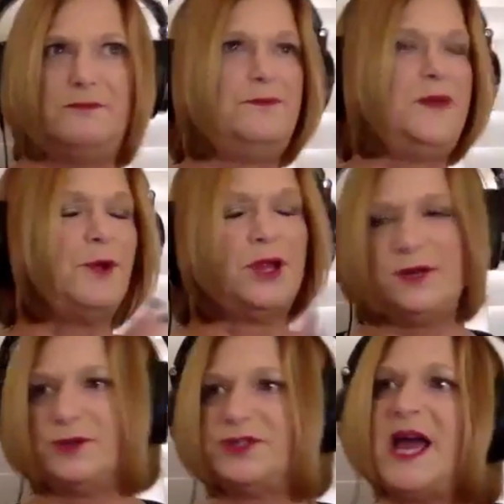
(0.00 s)
people
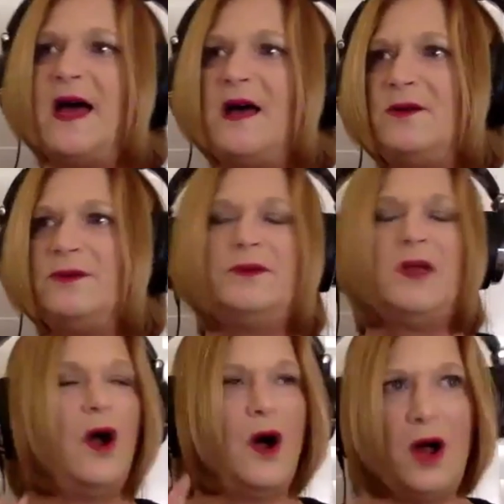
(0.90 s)
in our town,
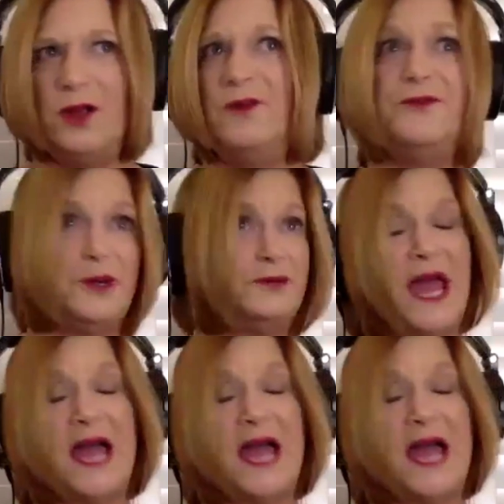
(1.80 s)
all over,